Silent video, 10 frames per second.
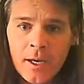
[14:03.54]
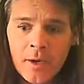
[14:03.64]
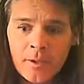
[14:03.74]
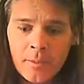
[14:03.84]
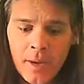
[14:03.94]
the
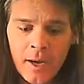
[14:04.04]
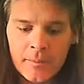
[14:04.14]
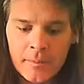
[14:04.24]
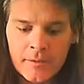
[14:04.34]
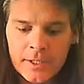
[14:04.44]
bottom of
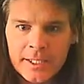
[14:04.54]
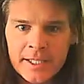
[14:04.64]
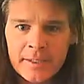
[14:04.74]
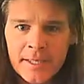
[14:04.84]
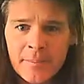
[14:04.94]
it.
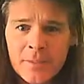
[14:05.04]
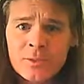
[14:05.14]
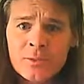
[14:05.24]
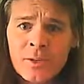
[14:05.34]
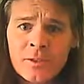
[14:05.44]
And most
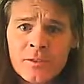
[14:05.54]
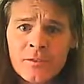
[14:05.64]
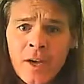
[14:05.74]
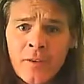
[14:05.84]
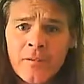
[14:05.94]
rose
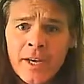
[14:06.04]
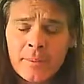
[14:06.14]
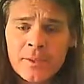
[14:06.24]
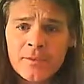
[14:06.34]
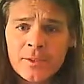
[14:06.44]
family
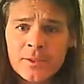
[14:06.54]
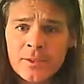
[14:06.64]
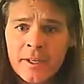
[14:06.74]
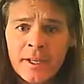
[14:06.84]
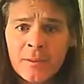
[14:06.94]
fruits are
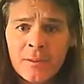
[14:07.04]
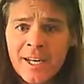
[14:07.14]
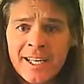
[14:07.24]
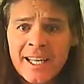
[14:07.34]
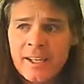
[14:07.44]
edible. I
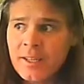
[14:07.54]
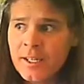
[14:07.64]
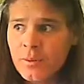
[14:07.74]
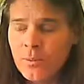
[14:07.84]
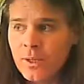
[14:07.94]
can't think of
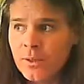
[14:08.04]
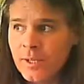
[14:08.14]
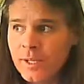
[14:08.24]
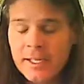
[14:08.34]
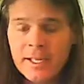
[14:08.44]
one right
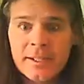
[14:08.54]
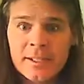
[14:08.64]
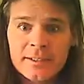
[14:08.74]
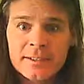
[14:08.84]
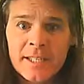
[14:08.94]
now that's
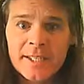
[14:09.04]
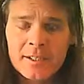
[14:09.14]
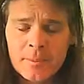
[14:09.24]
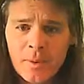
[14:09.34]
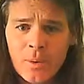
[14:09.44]
actually
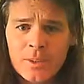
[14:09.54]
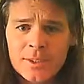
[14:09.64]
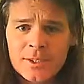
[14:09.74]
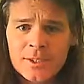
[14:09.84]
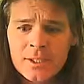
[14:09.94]
poisonous.
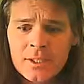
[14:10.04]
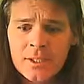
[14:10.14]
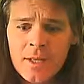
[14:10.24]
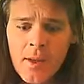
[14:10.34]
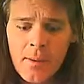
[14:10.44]

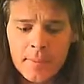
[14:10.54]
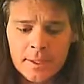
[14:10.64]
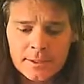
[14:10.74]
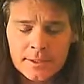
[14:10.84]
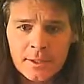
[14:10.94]
But as
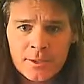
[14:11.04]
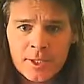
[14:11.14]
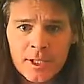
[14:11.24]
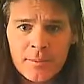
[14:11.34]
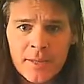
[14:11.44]
long as you
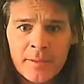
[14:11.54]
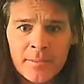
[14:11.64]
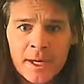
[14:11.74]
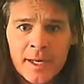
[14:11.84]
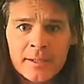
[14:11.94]
keep that in
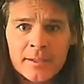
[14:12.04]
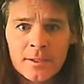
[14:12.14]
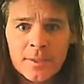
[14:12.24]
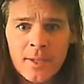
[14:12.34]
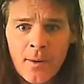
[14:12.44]
mind, you'll be
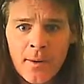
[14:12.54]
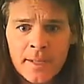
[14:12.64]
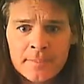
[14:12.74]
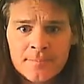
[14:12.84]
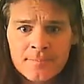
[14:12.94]
all right.
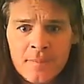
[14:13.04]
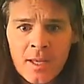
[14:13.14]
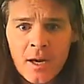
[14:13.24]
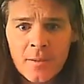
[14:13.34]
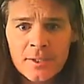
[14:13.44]

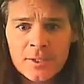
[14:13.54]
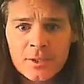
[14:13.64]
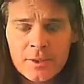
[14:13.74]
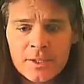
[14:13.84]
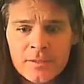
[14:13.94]
Hope you enjoy
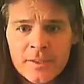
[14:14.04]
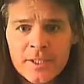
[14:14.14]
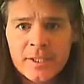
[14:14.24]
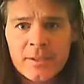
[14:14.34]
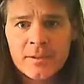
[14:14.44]
this video.
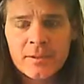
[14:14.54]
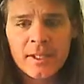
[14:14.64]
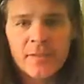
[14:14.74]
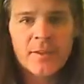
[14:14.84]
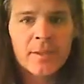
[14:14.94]
Thank you
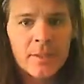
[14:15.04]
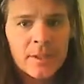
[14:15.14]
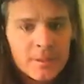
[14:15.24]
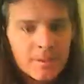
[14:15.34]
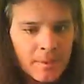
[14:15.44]
very much.
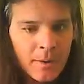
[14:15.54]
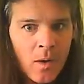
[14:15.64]
Bye.